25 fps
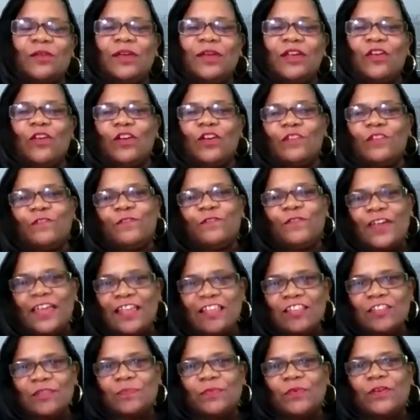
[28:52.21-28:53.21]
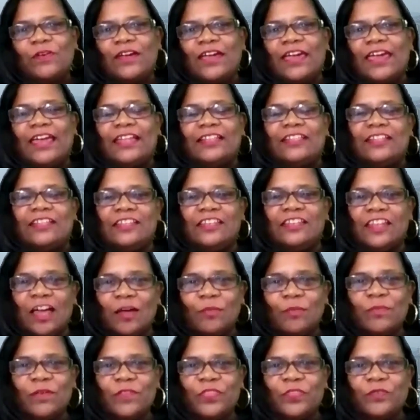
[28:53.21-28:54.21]
We're on Facebook at the
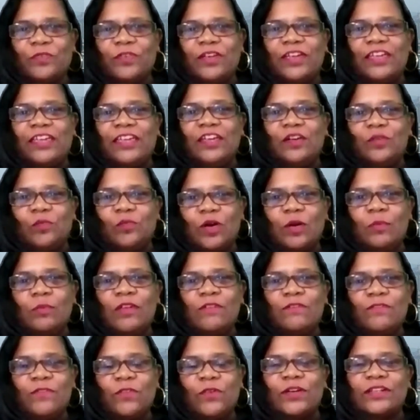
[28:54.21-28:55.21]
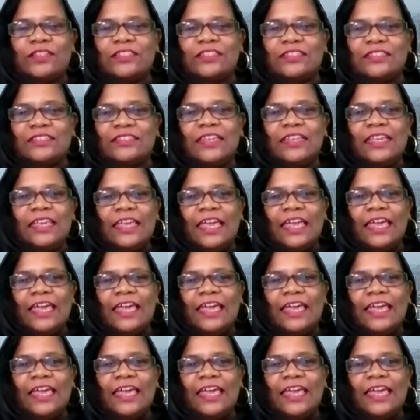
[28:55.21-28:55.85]
number 3 Women Voices.